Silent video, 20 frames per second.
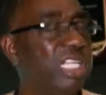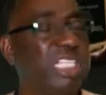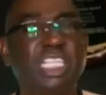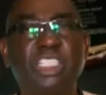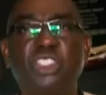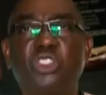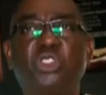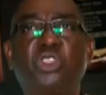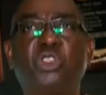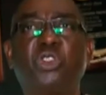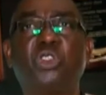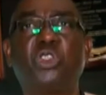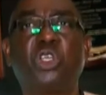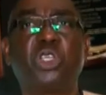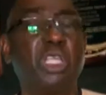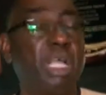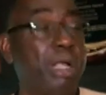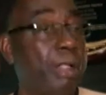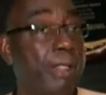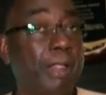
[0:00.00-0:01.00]
they just,
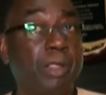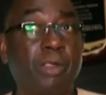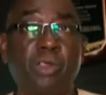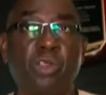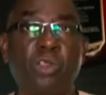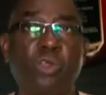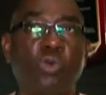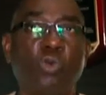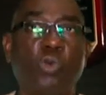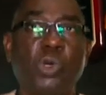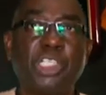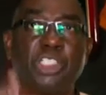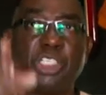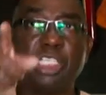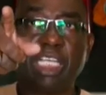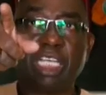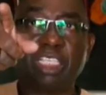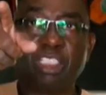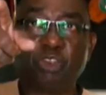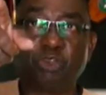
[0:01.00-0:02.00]
when
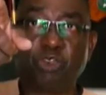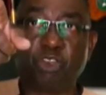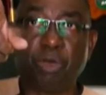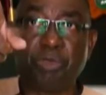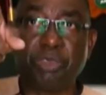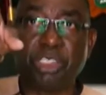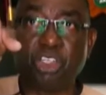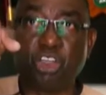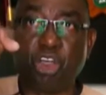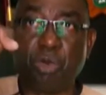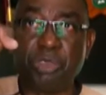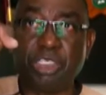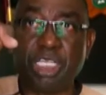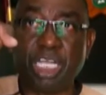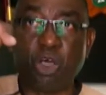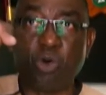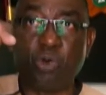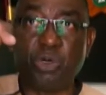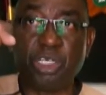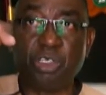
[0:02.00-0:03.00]
there's something coming
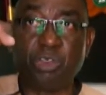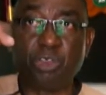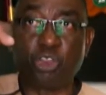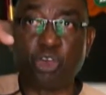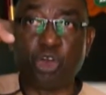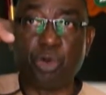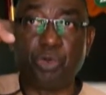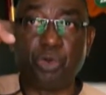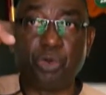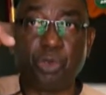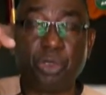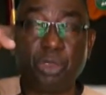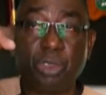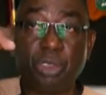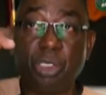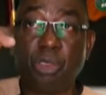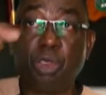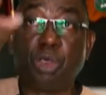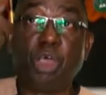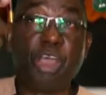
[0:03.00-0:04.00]
that way, trouble,
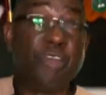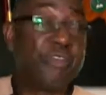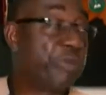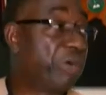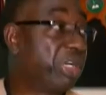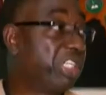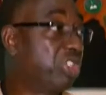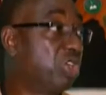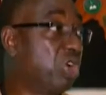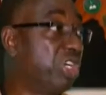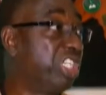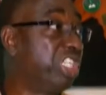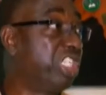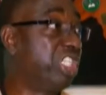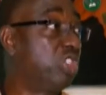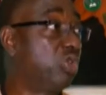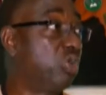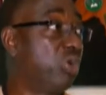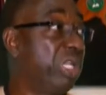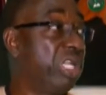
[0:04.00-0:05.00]
everybody's running
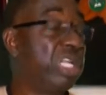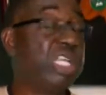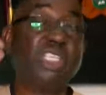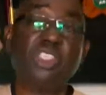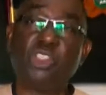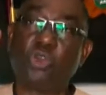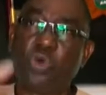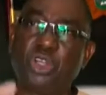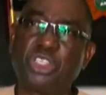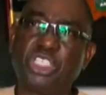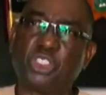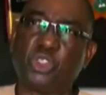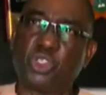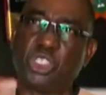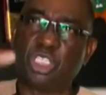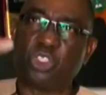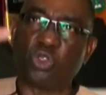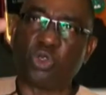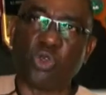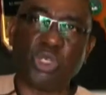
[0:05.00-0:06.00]
this way. You want the
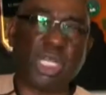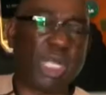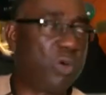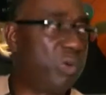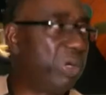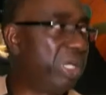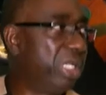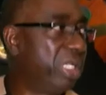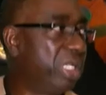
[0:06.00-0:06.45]
soldier to go that way.